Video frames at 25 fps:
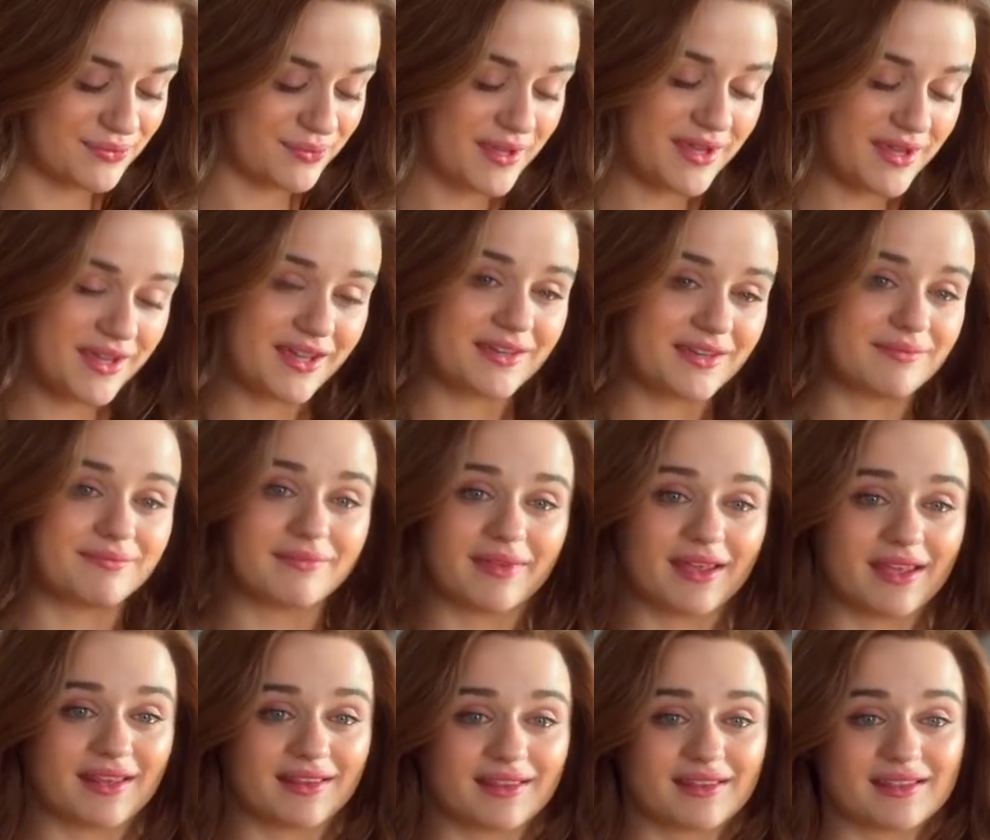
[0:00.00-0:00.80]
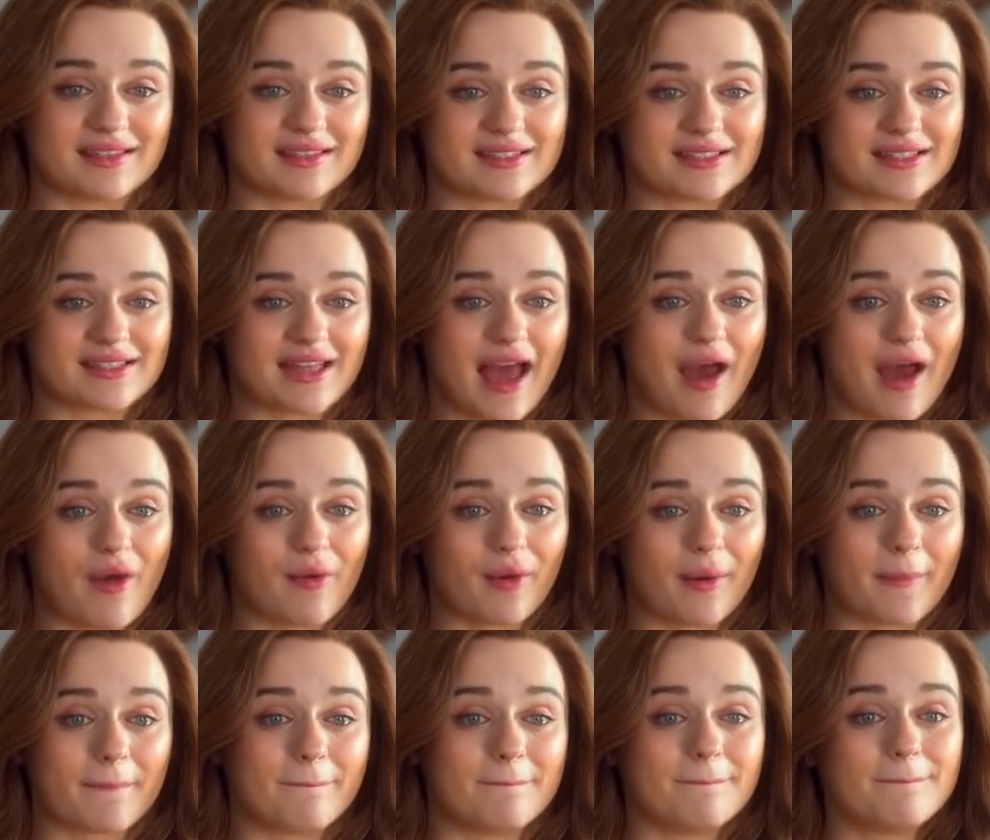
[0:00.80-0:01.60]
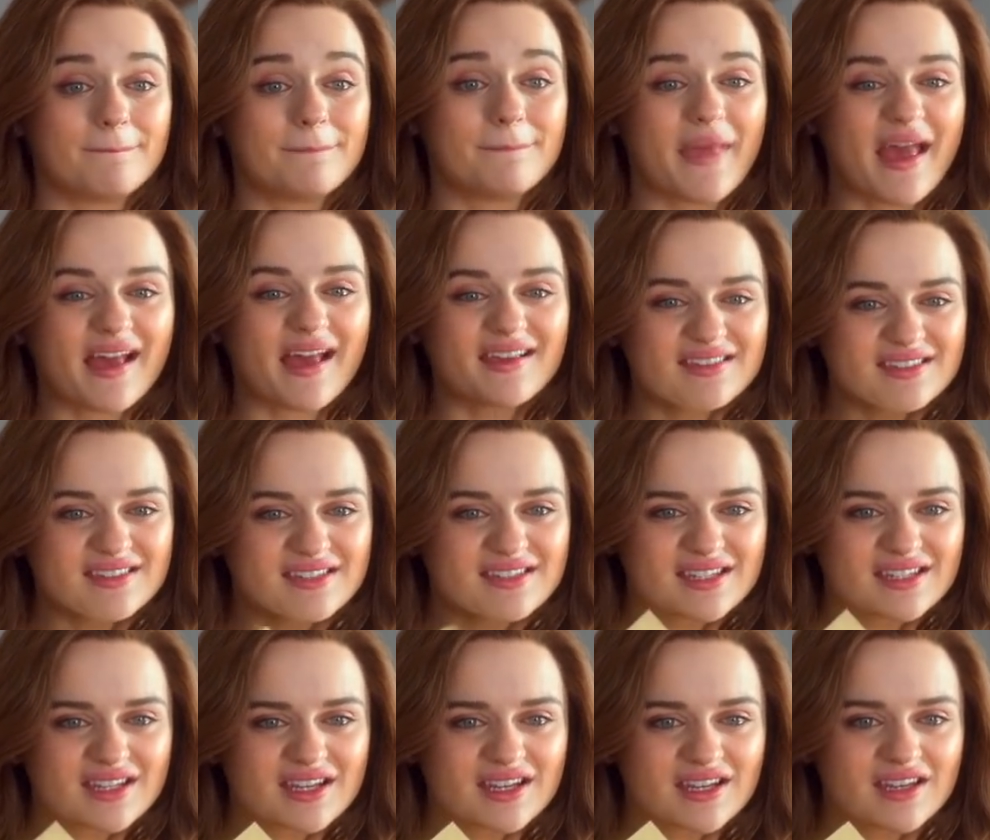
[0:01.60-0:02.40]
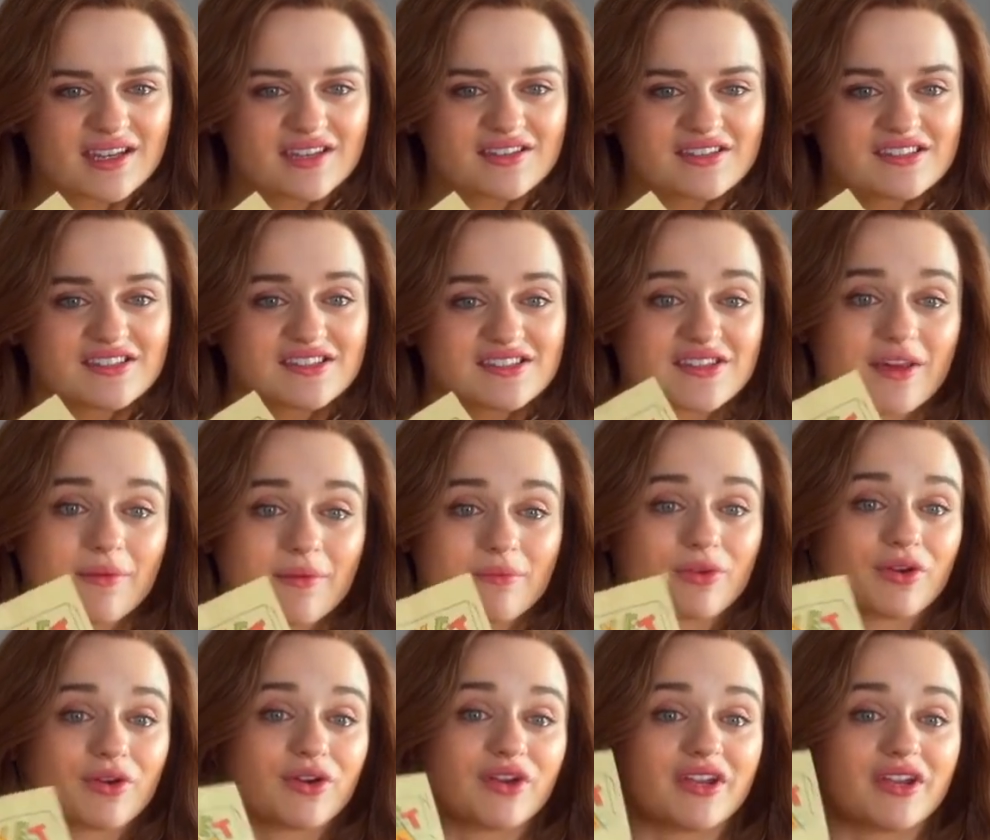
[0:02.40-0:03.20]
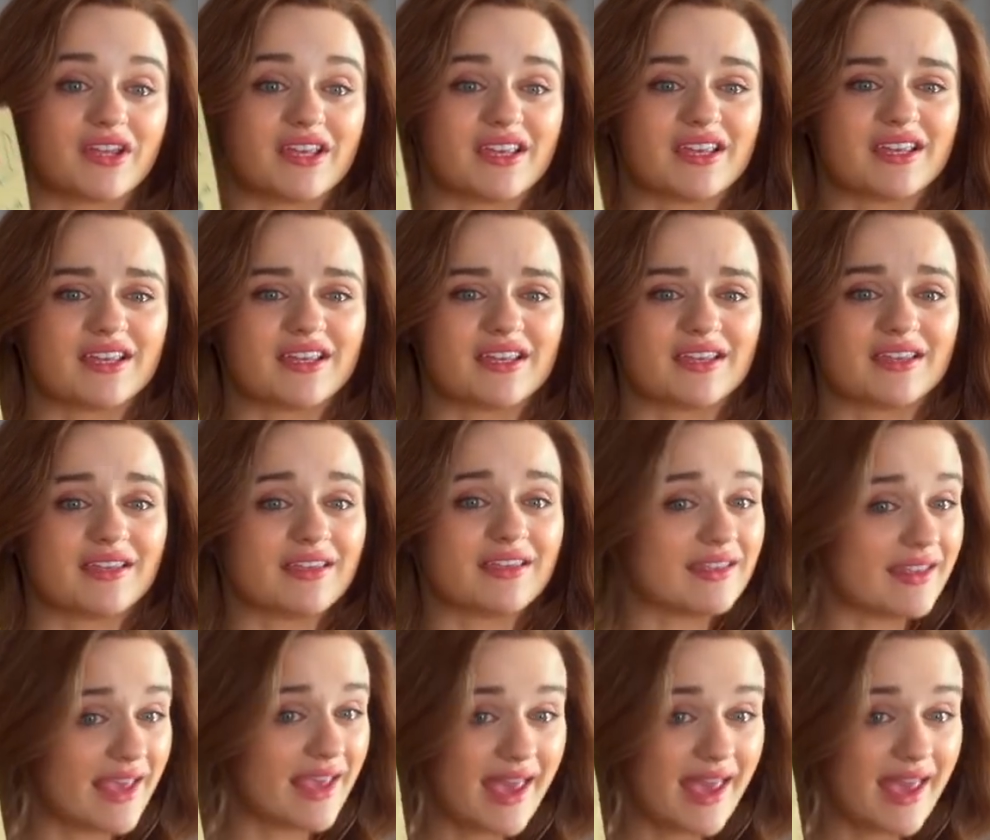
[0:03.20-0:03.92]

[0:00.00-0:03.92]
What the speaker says: we could make this our best summer yet.